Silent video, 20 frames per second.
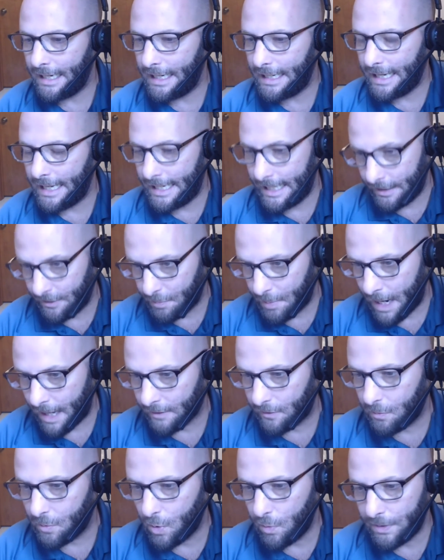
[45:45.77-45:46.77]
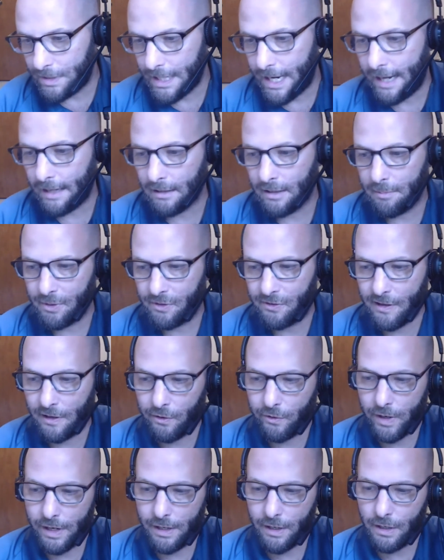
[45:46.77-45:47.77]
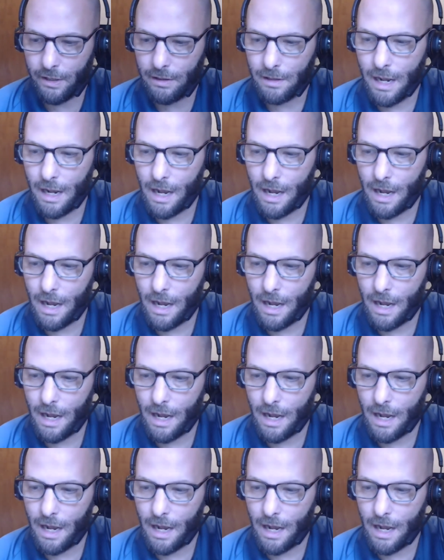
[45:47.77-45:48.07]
it is possible with the ALM accelerator.